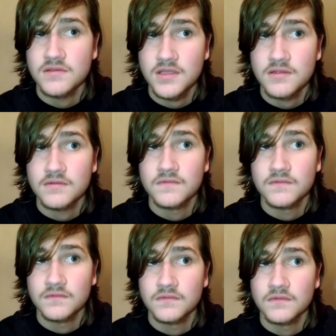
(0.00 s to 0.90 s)
that
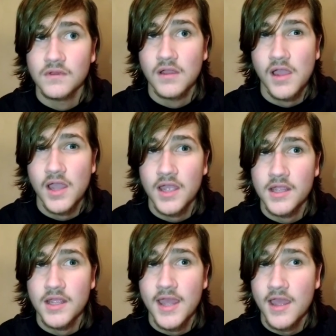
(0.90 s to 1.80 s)

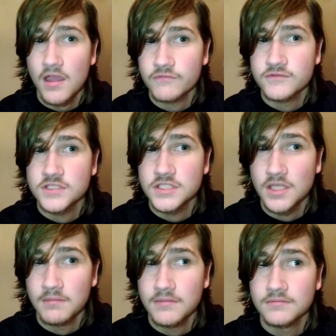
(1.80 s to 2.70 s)
I have
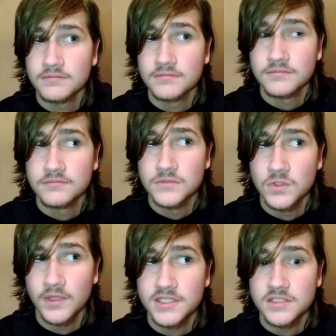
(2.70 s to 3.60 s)
some new
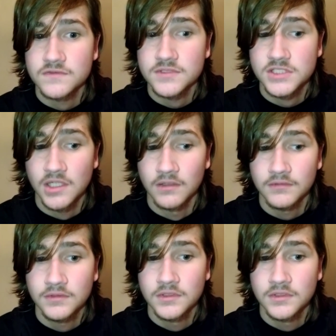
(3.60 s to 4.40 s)
ideas for the channel.